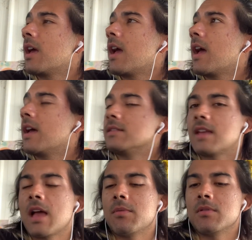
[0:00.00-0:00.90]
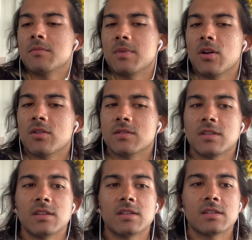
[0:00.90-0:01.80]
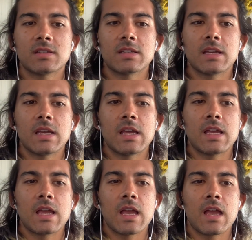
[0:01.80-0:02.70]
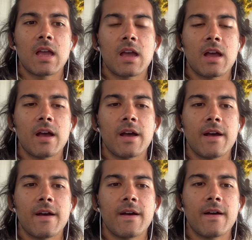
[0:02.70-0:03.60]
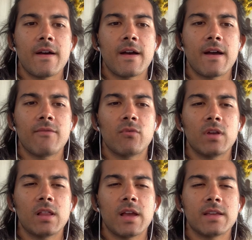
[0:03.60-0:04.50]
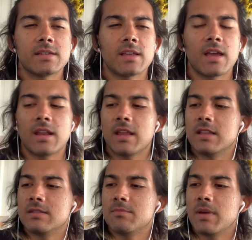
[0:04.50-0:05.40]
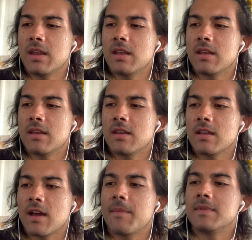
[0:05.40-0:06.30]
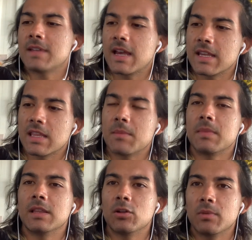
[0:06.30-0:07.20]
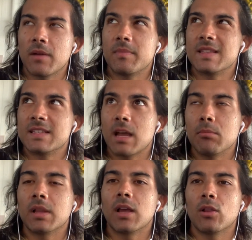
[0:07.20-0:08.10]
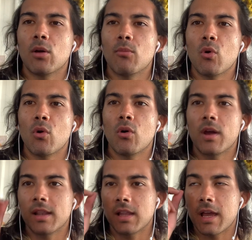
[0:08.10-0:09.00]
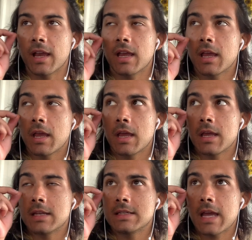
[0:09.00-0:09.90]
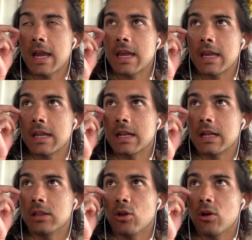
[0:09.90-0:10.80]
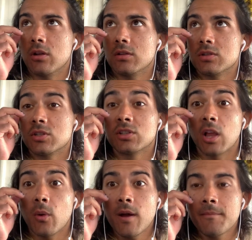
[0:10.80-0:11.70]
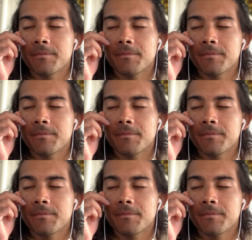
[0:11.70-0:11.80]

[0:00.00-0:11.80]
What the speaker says: has happened because of this, I've realized that I've been taking them I've been stumbling a lot more and like taking it a lot slower.